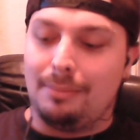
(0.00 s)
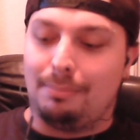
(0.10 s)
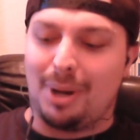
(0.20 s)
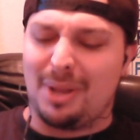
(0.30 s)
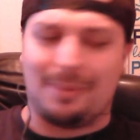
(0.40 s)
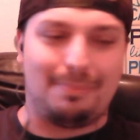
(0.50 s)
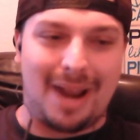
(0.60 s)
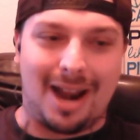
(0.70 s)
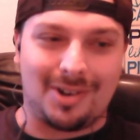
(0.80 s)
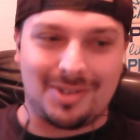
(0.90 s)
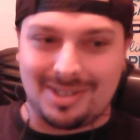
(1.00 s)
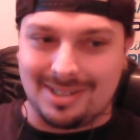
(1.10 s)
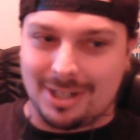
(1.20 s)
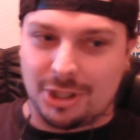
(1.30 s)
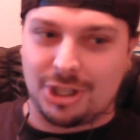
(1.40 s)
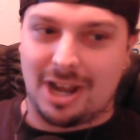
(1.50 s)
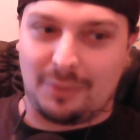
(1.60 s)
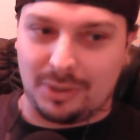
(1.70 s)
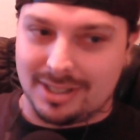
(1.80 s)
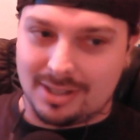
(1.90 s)
But the Bears,
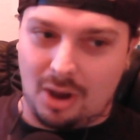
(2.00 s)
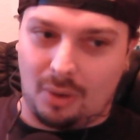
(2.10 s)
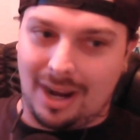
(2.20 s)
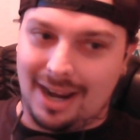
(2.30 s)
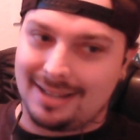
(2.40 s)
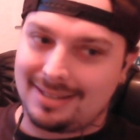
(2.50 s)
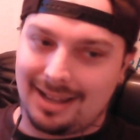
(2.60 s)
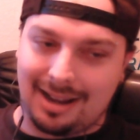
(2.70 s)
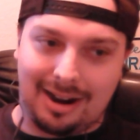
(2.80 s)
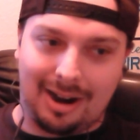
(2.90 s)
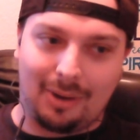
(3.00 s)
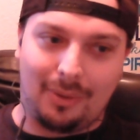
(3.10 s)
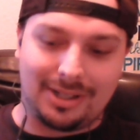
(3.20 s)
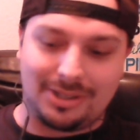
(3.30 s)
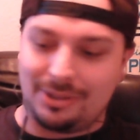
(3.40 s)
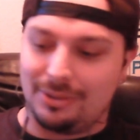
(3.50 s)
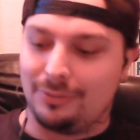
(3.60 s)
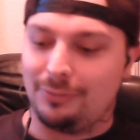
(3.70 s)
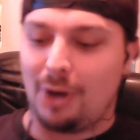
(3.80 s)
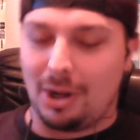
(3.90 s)
disheveled as always, are going to
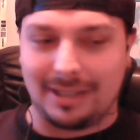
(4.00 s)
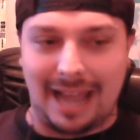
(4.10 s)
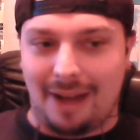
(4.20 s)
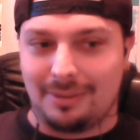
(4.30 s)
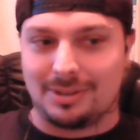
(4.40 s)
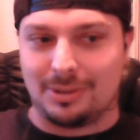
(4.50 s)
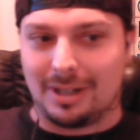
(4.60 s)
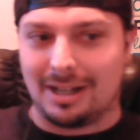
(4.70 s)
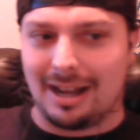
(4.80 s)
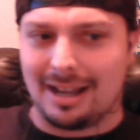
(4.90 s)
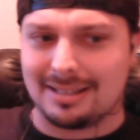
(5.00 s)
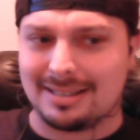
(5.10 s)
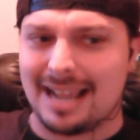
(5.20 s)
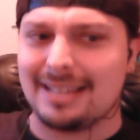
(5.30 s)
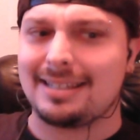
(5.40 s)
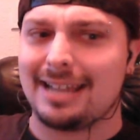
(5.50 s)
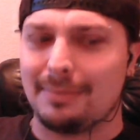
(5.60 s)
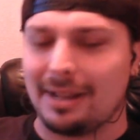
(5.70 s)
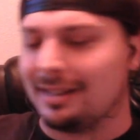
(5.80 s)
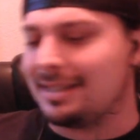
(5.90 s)
fall down to a Saints team
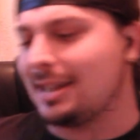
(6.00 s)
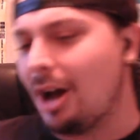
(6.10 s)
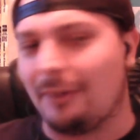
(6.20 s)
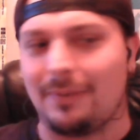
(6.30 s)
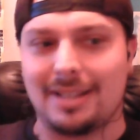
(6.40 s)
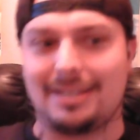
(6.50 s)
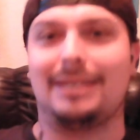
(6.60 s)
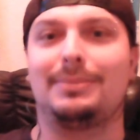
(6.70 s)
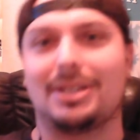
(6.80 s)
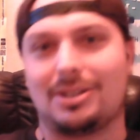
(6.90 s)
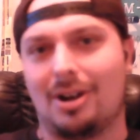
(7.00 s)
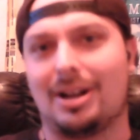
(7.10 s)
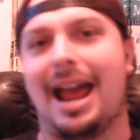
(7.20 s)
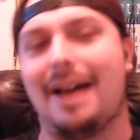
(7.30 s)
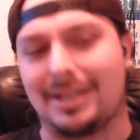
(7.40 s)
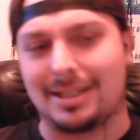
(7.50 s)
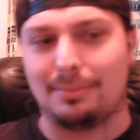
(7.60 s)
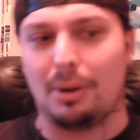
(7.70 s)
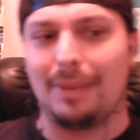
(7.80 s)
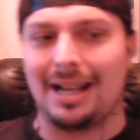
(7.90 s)
that at least the offense seems to start having some
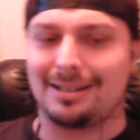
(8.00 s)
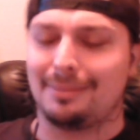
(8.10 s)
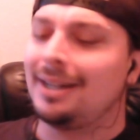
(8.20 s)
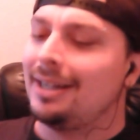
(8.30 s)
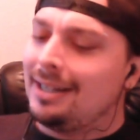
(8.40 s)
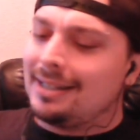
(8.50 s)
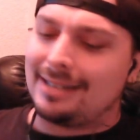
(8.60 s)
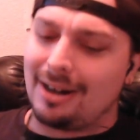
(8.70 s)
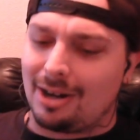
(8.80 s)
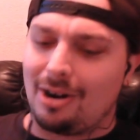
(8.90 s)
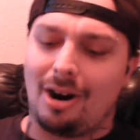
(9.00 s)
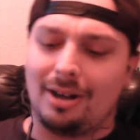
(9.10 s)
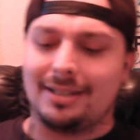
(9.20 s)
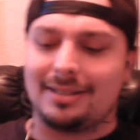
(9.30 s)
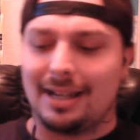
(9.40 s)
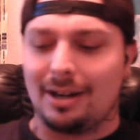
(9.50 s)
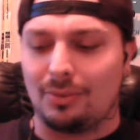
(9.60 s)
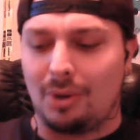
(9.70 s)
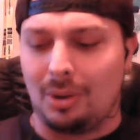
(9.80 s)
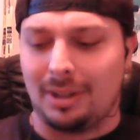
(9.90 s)
momentum. Derek Carr needs to get it
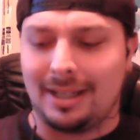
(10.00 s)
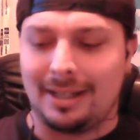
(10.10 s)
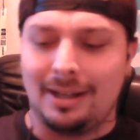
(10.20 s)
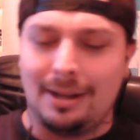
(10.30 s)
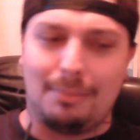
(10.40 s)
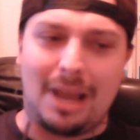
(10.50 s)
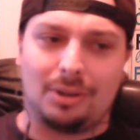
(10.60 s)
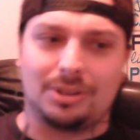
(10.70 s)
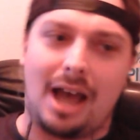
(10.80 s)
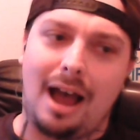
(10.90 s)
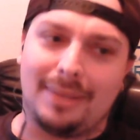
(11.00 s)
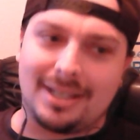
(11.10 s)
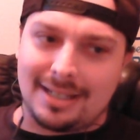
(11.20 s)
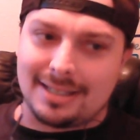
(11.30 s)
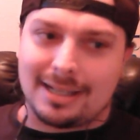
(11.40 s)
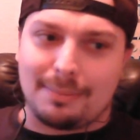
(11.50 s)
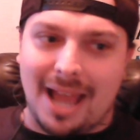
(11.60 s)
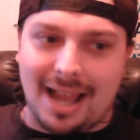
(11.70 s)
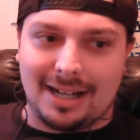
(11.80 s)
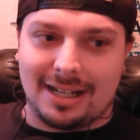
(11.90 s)
rolling. Michael Thomas needs to get
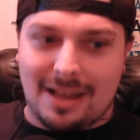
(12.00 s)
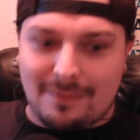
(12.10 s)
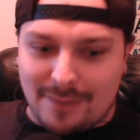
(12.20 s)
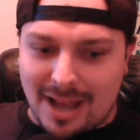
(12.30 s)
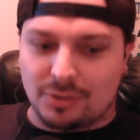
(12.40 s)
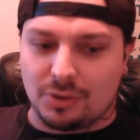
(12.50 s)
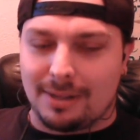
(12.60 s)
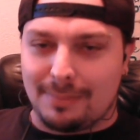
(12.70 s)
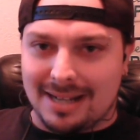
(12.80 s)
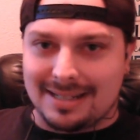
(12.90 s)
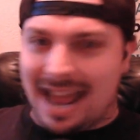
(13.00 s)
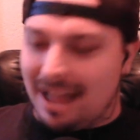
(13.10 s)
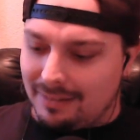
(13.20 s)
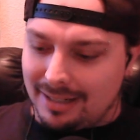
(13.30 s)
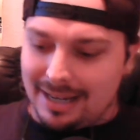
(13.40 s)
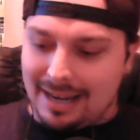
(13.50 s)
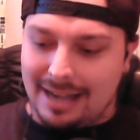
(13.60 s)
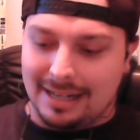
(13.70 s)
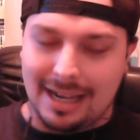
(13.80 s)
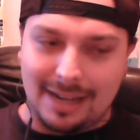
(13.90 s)
back into that veteran mentality.
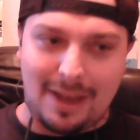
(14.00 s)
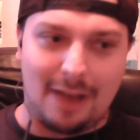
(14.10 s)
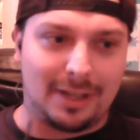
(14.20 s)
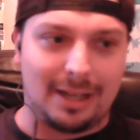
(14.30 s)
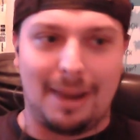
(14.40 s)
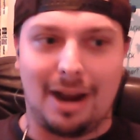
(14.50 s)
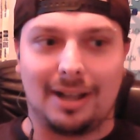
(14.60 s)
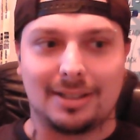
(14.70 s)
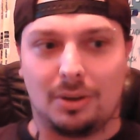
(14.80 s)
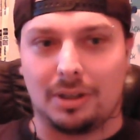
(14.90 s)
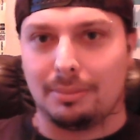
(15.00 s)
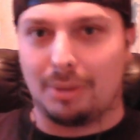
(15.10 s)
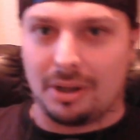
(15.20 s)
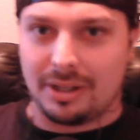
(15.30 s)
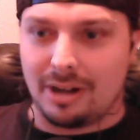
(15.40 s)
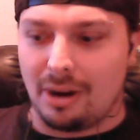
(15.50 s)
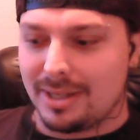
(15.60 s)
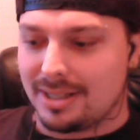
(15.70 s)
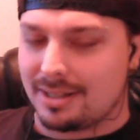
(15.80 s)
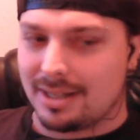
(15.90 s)
And if Alvin Kamara gets a hold of the ball, you know
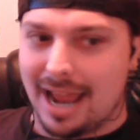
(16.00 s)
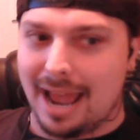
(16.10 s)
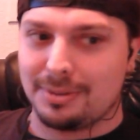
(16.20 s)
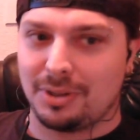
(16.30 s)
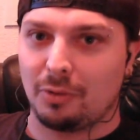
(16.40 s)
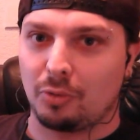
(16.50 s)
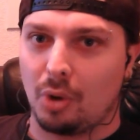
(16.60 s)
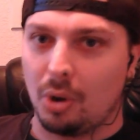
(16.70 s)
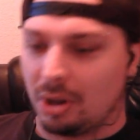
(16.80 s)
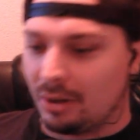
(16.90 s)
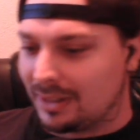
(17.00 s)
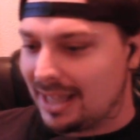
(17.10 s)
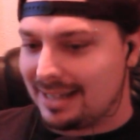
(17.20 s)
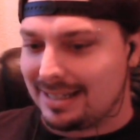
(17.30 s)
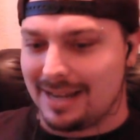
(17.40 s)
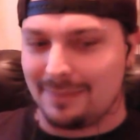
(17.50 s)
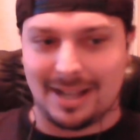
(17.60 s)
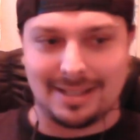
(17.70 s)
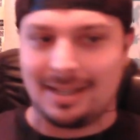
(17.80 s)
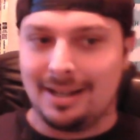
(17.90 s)
he's just going to absolutely roll over that
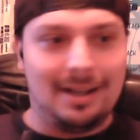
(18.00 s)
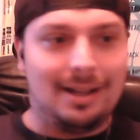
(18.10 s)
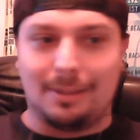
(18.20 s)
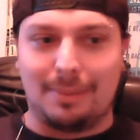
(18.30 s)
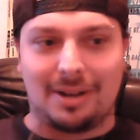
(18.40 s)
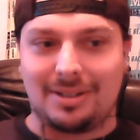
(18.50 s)
defense. The Bears